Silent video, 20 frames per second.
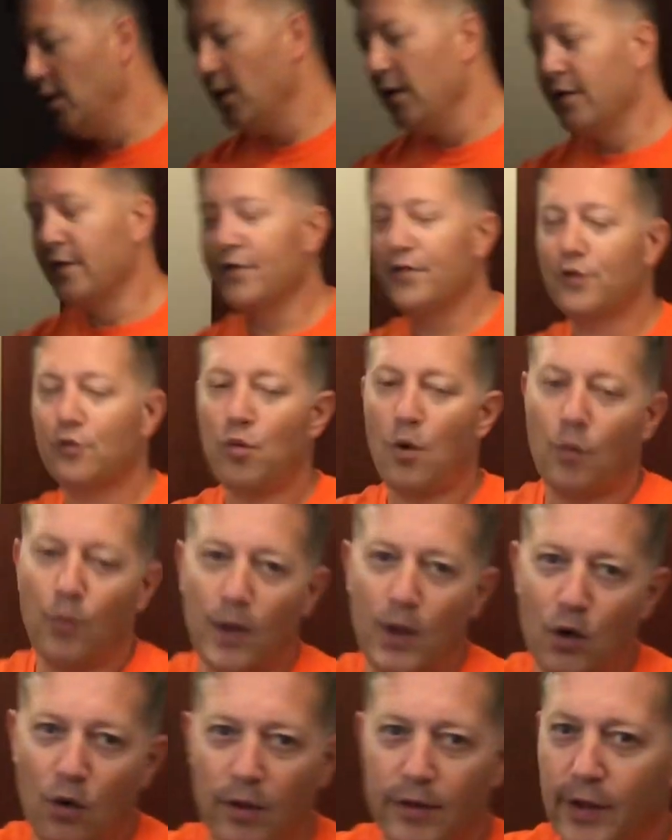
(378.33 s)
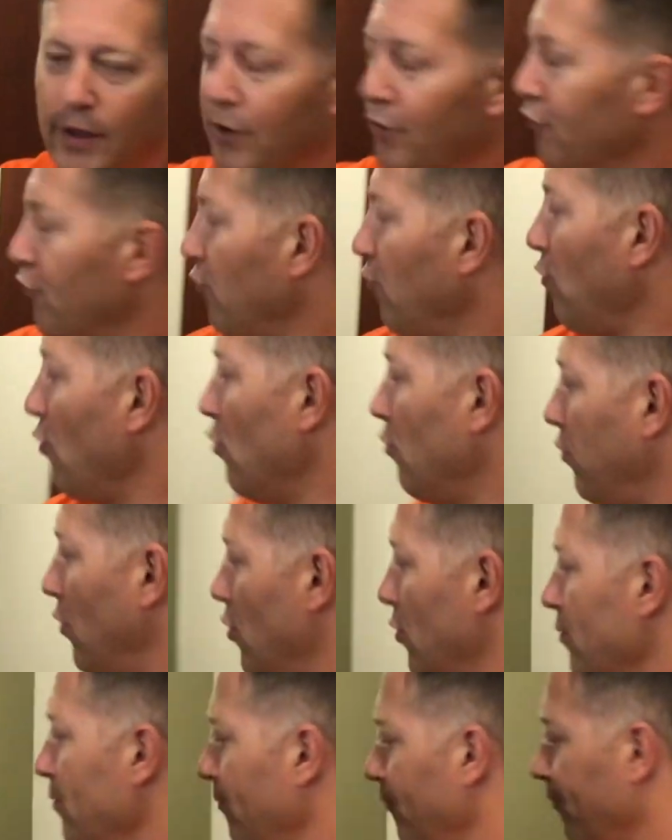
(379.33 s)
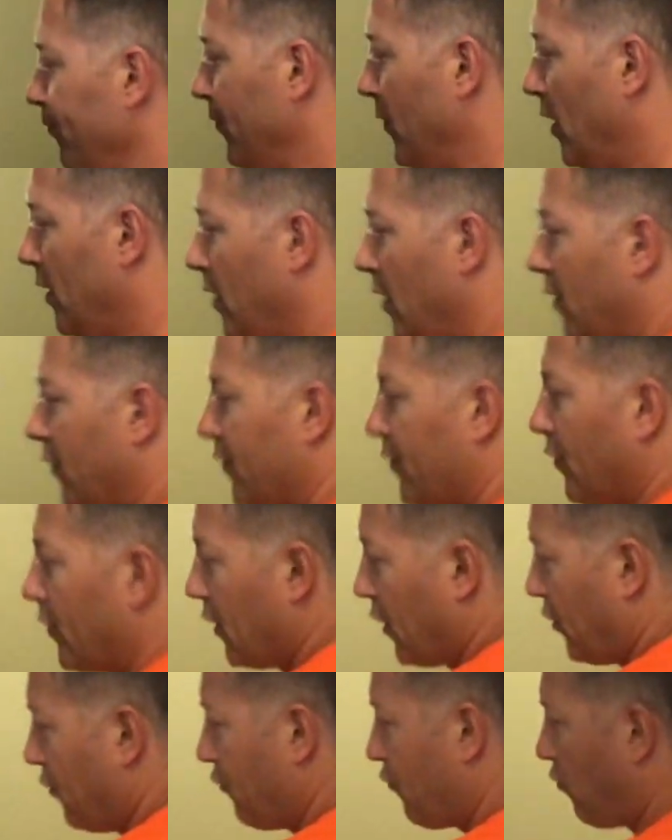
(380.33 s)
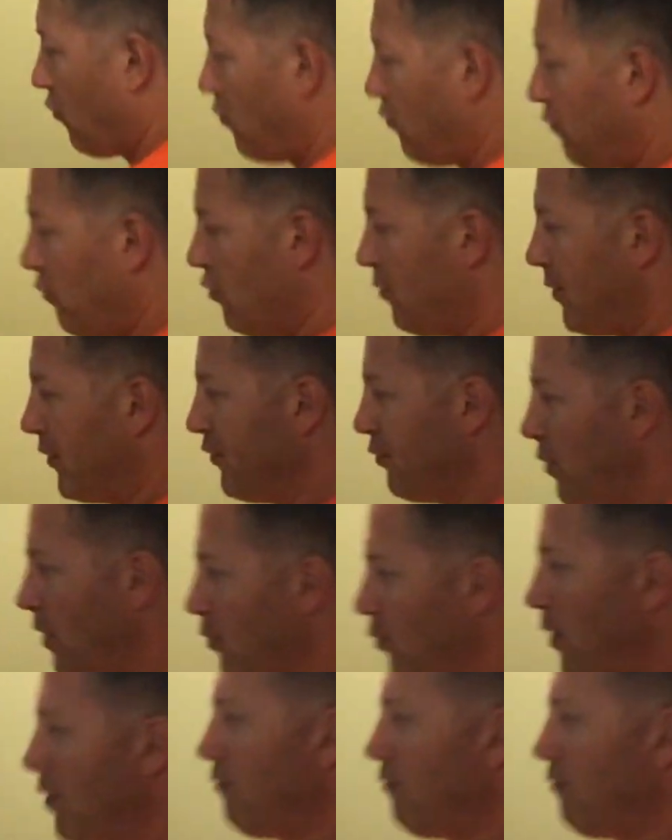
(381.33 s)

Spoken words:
This is what we call the control room. So the control room is where we